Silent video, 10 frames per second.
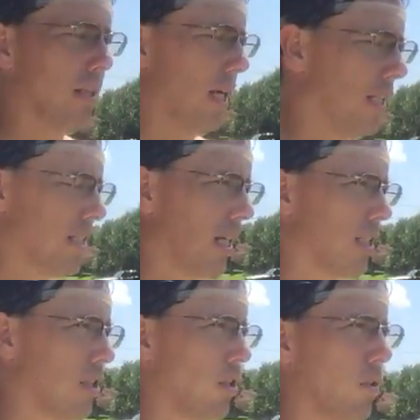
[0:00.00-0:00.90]
that it's
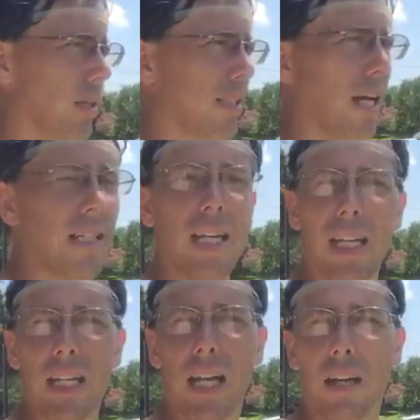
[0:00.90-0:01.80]
nice to get that
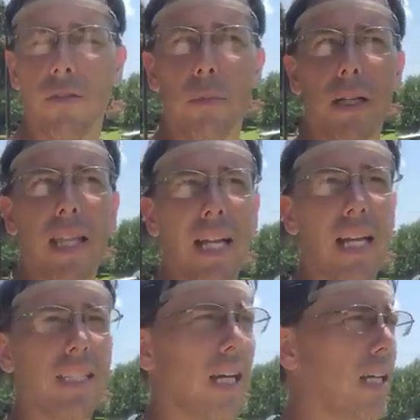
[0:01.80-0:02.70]
taken care of. But that
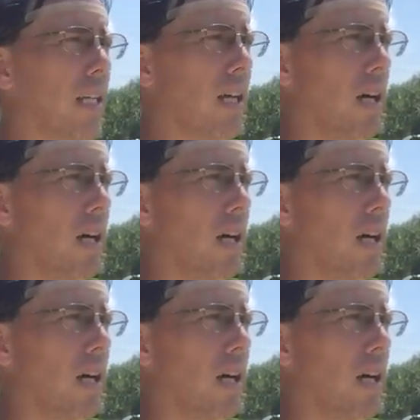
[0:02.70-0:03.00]
got done.